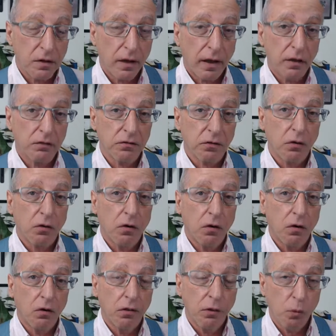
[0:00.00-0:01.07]
has
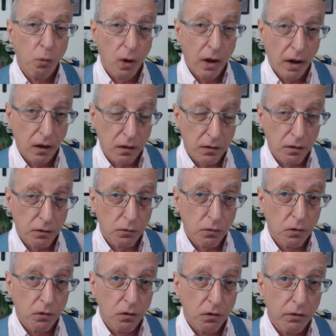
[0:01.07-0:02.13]
all the wealth.
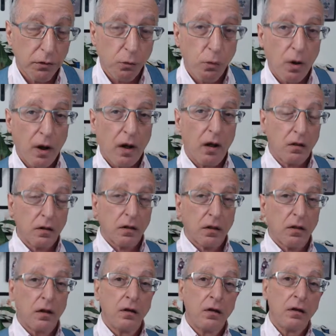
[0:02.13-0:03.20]
All the wealth
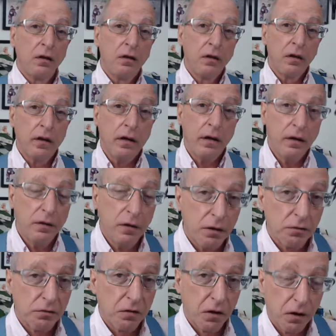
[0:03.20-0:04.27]
in
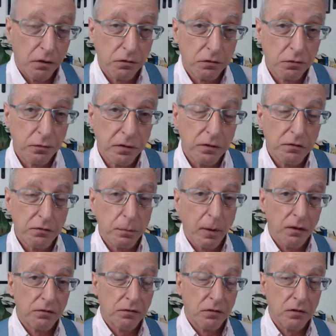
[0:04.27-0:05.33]
this country is
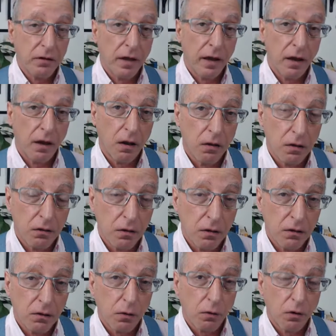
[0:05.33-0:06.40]
basically held
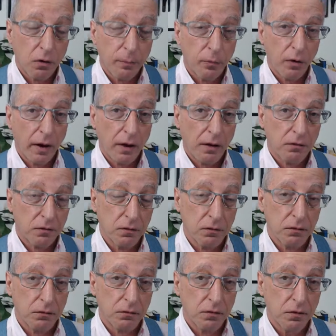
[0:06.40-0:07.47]
in
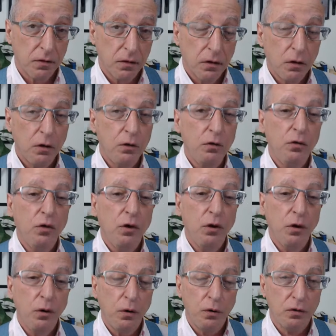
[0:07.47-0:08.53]
corporations.
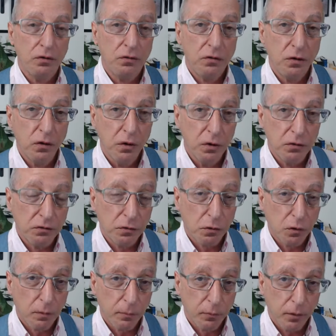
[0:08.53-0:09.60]
Huge
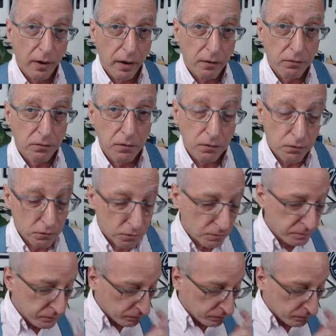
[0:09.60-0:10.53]
corporations.